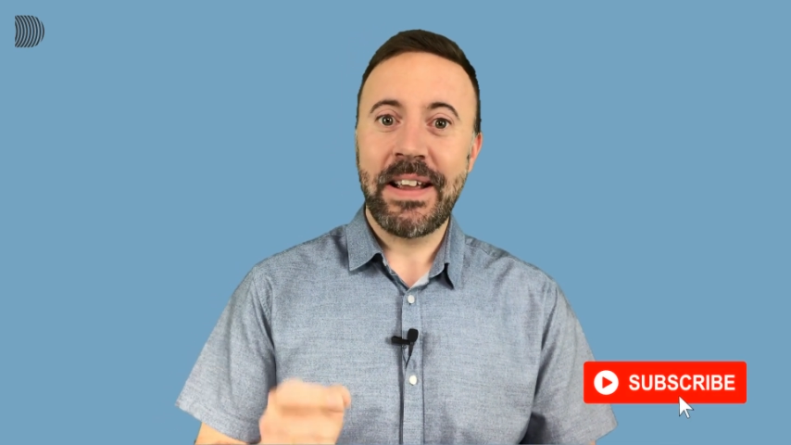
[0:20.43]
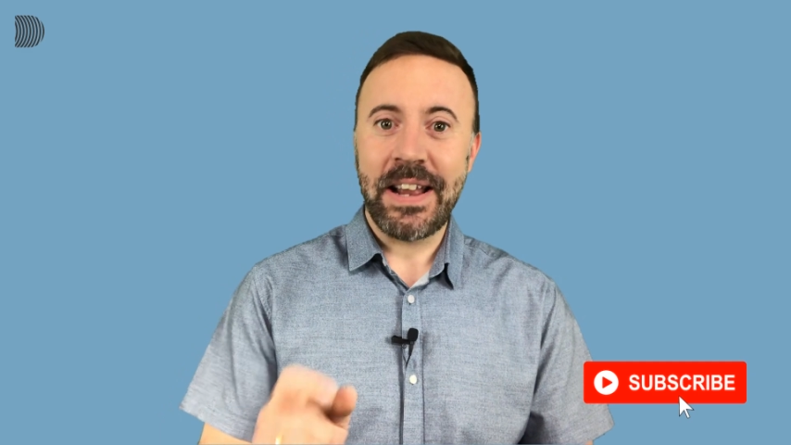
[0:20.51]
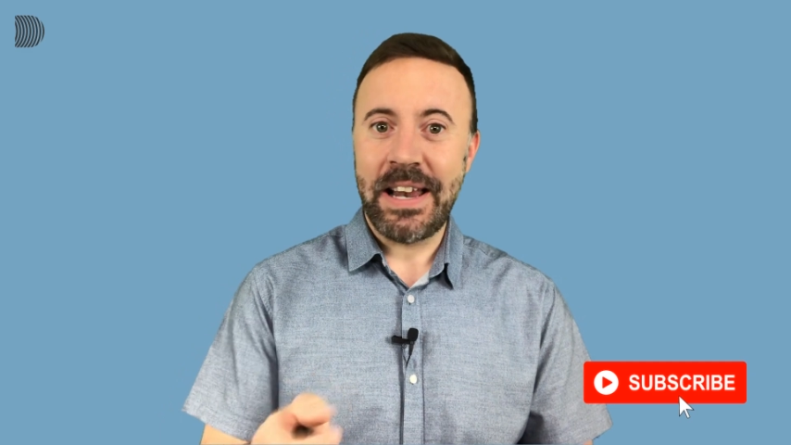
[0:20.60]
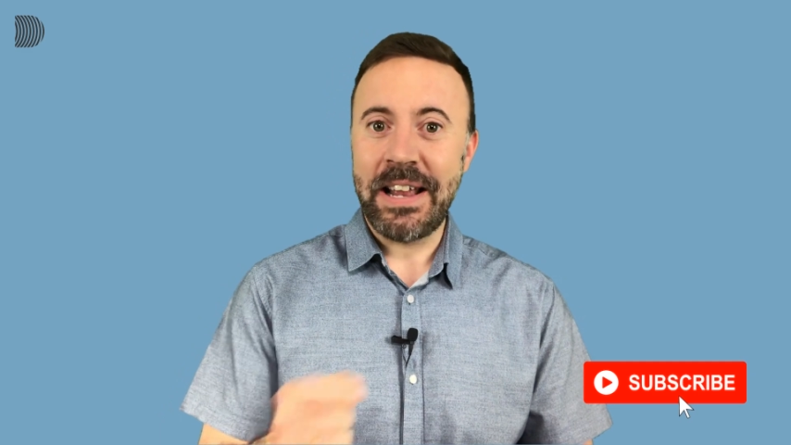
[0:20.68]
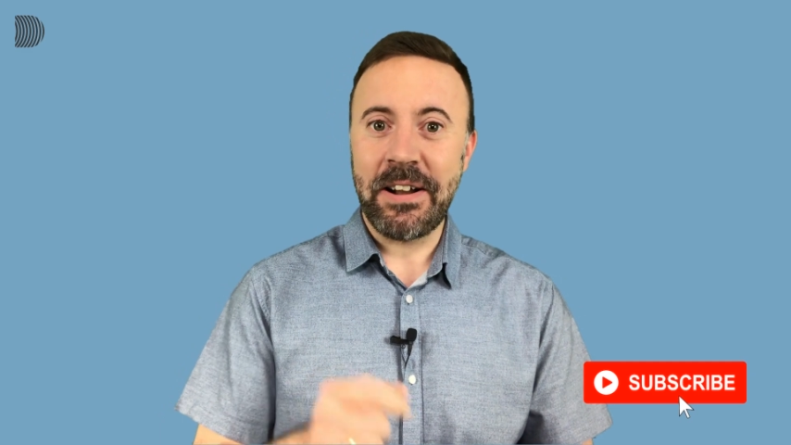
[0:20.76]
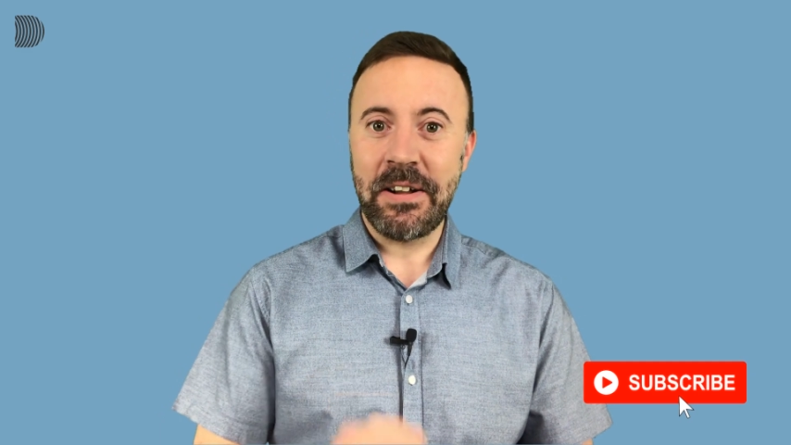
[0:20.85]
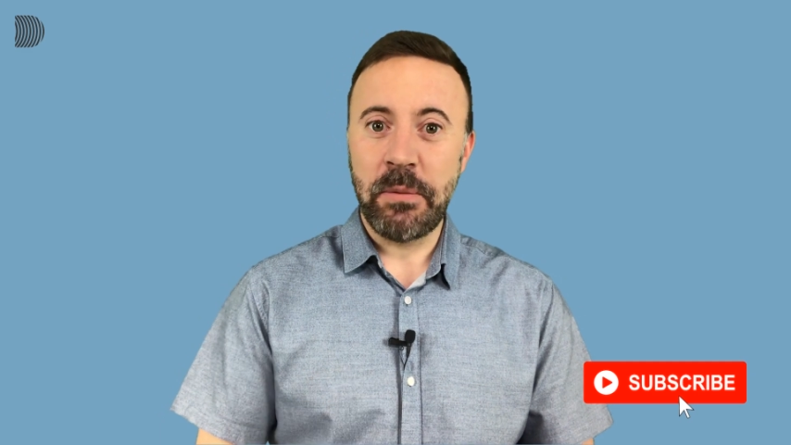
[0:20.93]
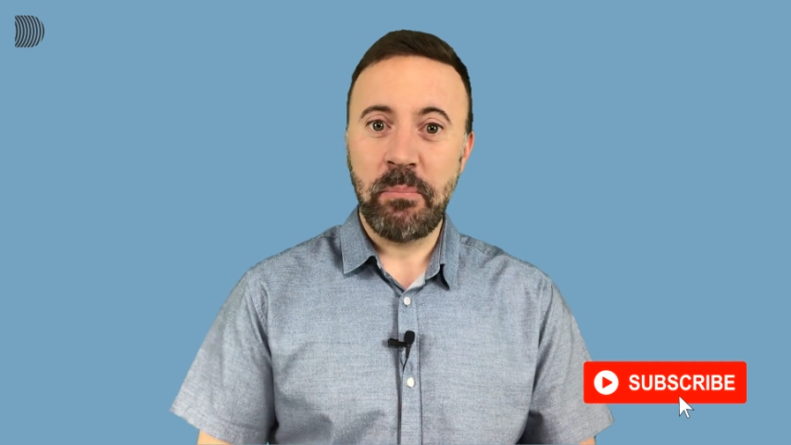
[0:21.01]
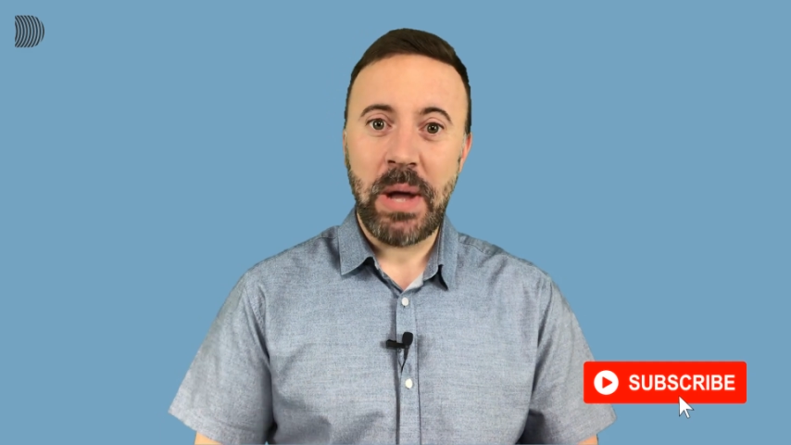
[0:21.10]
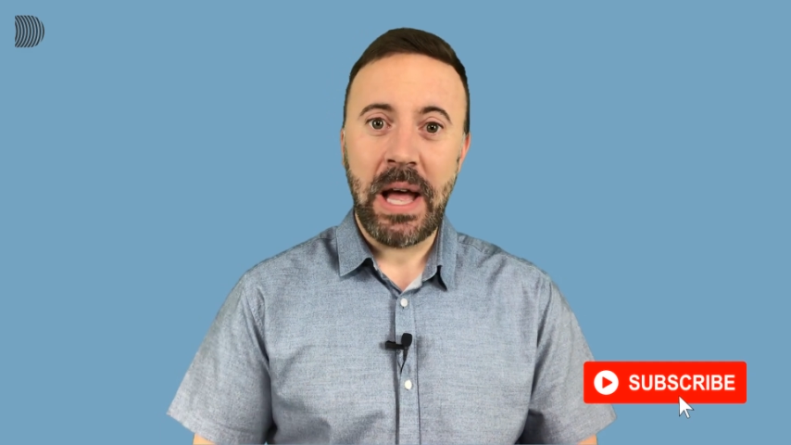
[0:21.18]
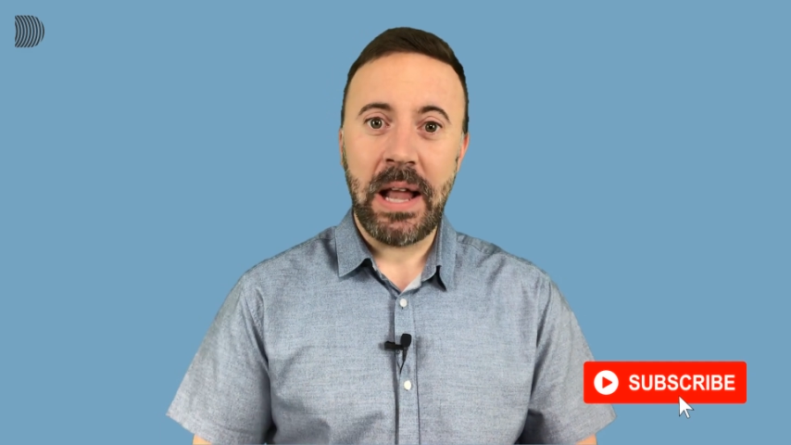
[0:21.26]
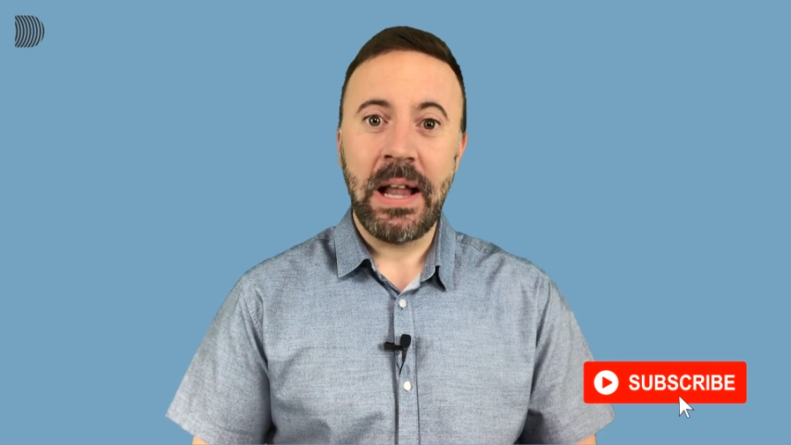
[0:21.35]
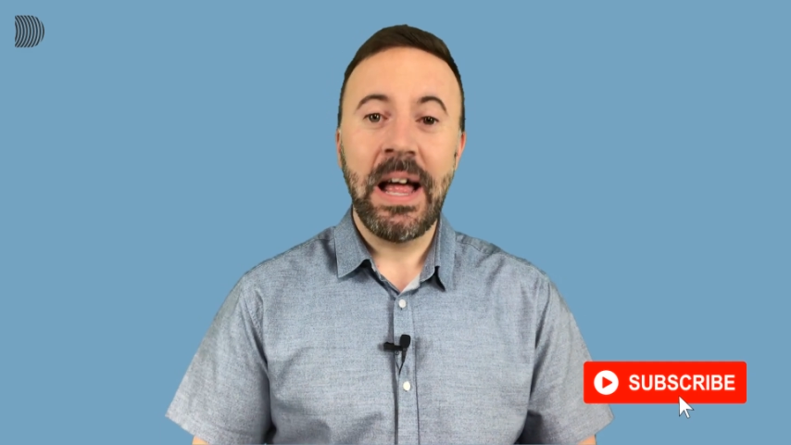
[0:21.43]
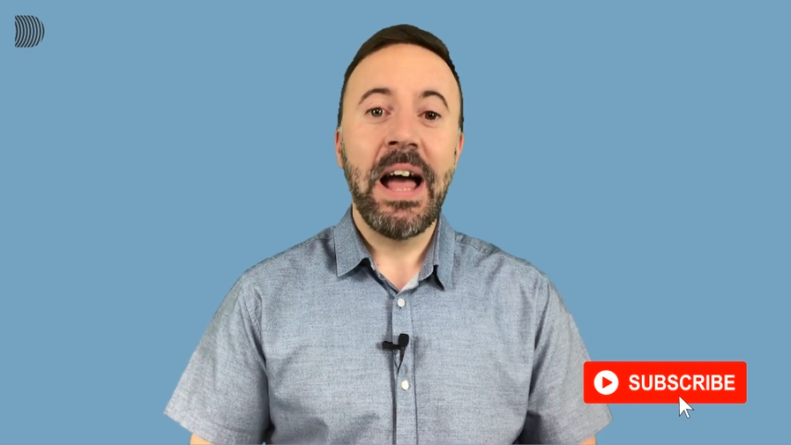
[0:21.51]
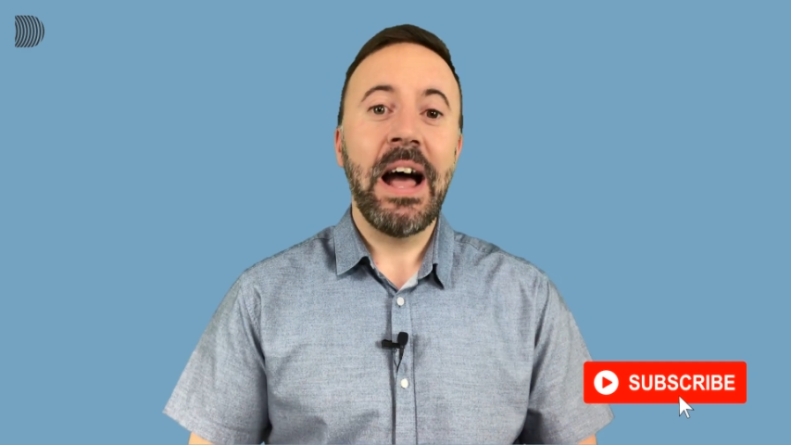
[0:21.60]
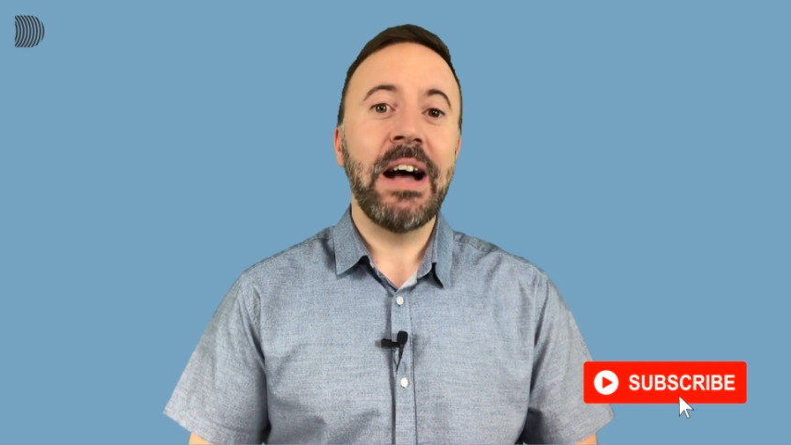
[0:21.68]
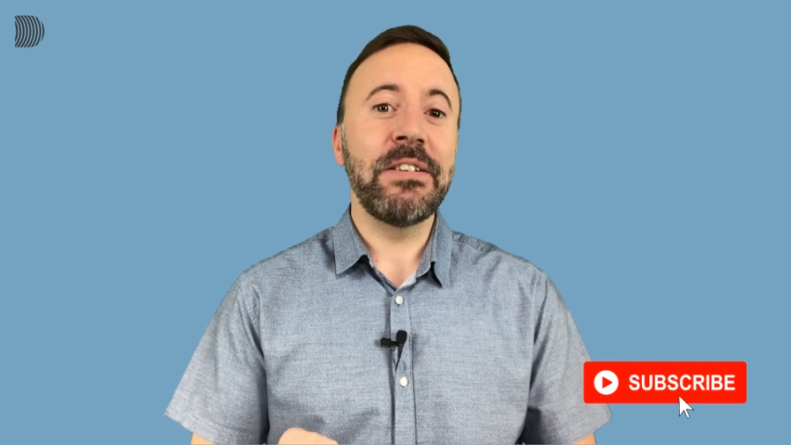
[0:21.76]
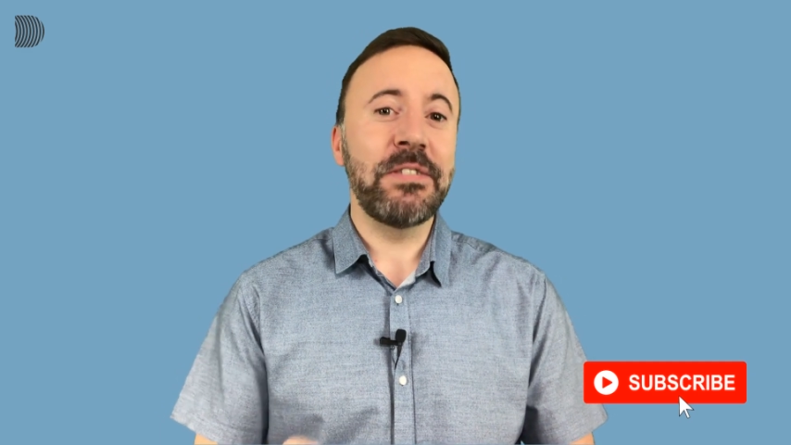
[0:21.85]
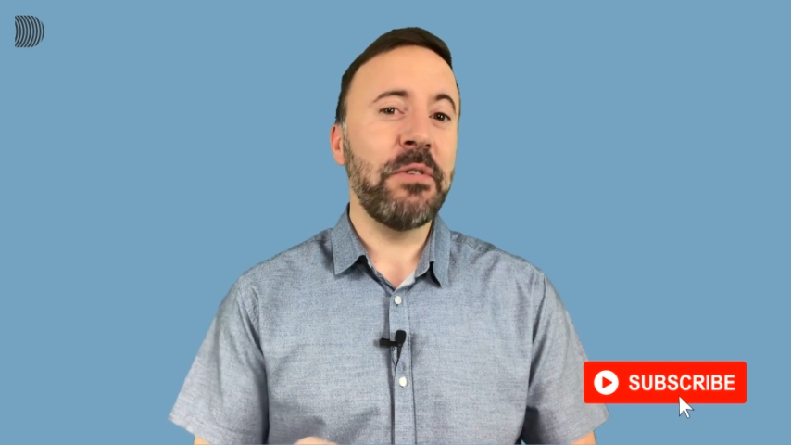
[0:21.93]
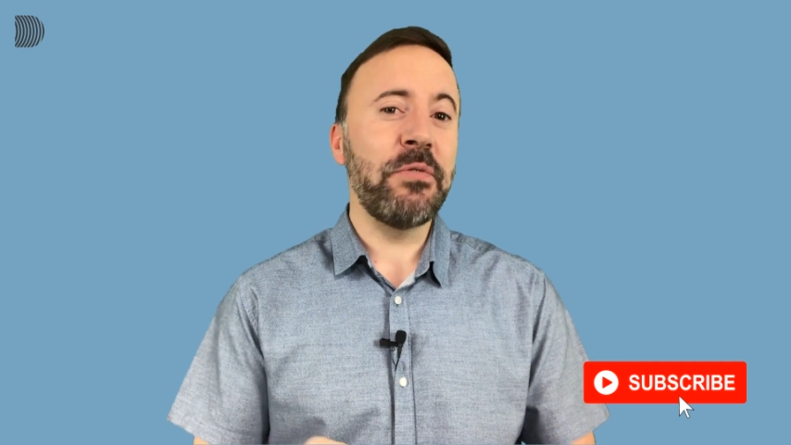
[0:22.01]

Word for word: click on the bell and